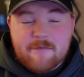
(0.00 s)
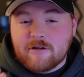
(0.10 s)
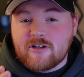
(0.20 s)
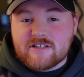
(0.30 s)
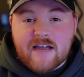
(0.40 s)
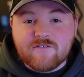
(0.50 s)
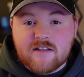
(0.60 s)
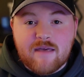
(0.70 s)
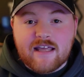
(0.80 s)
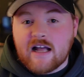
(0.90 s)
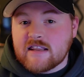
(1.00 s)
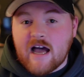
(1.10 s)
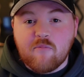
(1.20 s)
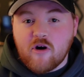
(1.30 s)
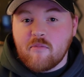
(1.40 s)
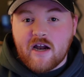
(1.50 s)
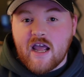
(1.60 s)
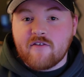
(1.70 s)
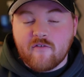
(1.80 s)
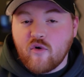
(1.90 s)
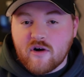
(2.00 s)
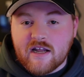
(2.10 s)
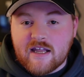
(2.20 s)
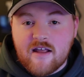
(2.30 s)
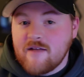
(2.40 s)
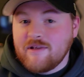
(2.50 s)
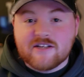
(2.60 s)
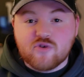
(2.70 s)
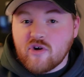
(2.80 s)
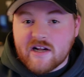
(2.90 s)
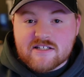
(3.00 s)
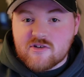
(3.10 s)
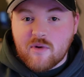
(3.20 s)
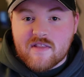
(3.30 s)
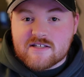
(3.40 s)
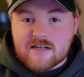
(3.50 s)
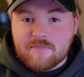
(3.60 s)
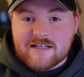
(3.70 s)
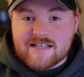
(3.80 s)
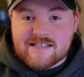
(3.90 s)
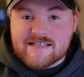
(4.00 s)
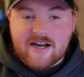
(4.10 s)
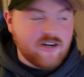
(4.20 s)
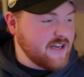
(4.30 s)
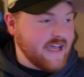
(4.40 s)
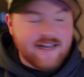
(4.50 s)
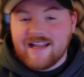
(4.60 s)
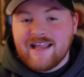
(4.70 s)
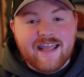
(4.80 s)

but they're definitely making a lot more money off of Oregon because Oregon's the one that's on Big Ten Saturday night.